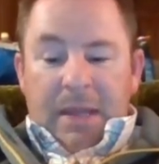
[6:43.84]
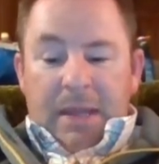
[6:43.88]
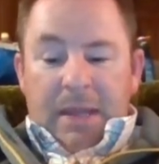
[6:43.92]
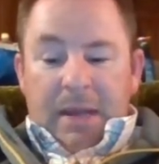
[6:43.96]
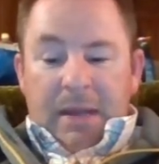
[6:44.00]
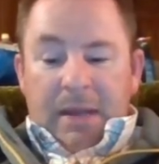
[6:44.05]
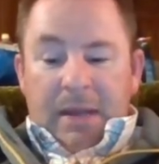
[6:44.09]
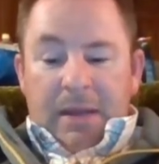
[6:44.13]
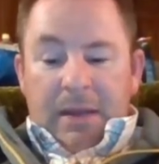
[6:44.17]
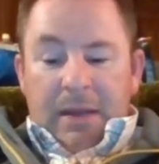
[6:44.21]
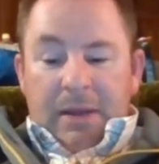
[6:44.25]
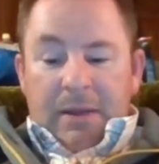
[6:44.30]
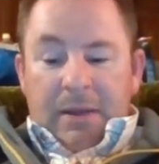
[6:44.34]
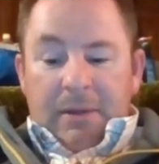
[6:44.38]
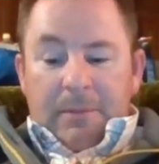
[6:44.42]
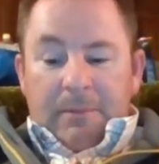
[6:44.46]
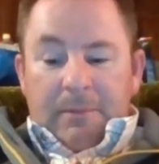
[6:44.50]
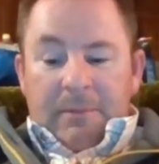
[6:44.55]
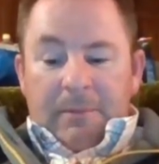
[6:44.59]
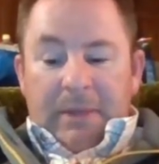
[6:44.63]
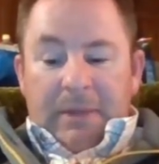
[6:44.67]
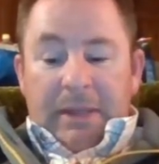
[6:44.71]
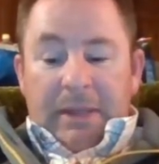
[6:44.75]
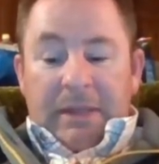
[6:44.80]

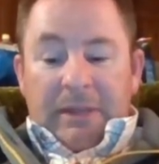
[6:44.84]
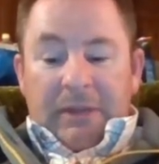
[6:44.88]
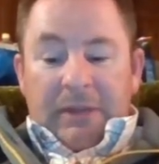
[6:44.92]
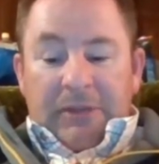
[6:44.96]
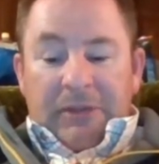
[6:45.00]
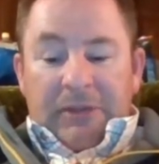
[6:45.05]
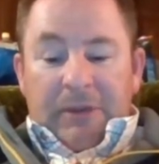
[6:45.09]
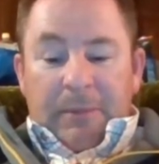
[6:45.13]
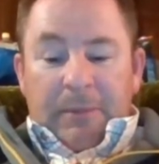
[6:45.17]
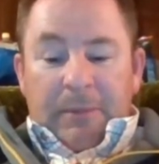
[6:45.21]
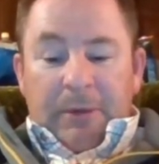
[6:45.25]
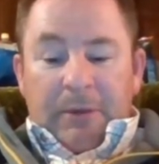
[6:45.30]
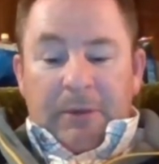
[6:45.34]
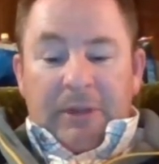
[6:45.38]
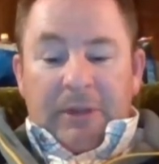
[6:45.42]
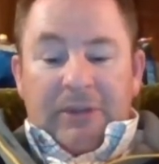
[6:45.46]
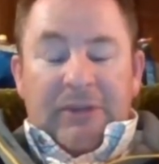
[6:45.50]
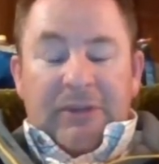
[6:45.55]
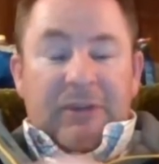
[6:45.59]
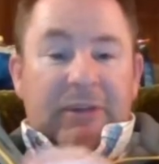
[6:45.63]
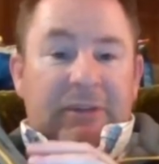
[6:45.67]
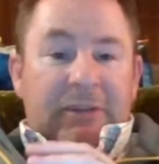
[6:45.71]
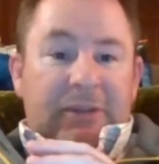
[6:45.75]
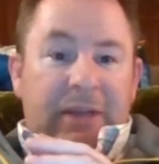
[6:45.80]
In the summer,
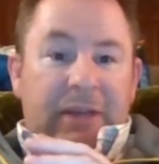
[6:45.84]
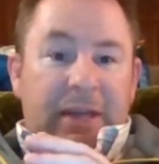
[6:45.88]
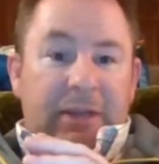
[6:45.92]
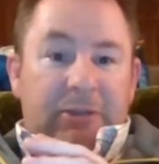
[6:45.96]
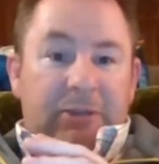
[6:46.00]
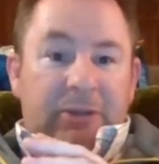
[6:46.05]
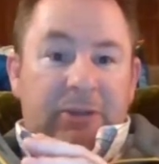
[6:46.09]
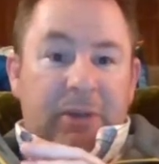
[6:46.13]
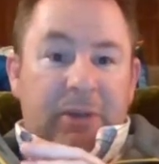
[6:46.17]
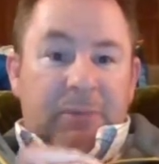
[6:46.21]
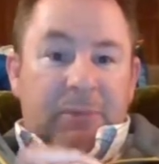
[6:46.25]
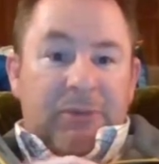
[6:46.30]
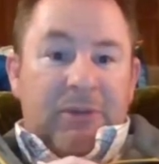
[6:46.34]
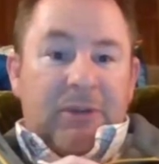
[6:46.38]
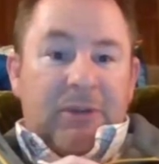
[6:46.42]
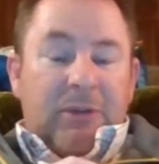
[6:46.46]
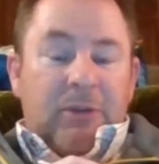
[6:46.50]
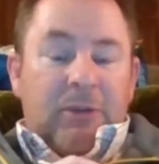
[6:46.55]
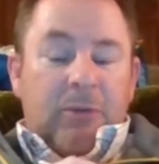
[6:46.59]
it's the exact opposite.